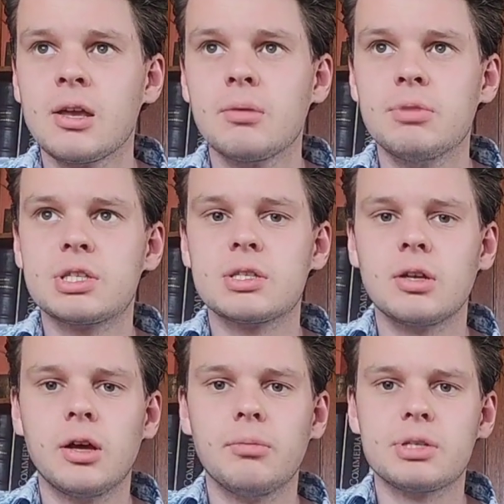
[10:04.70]

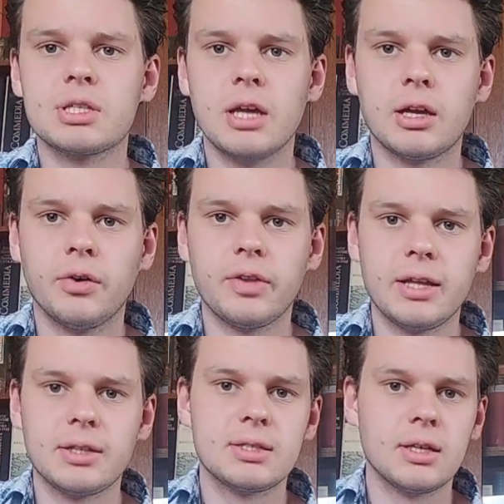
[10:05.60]
mistake on
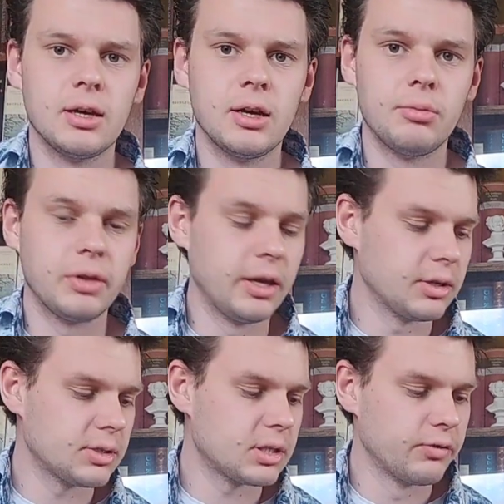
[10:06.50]
that playing
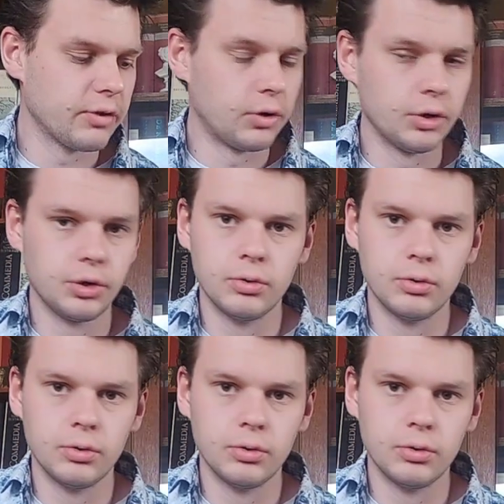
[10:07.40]
Stevie Ray Vaughan,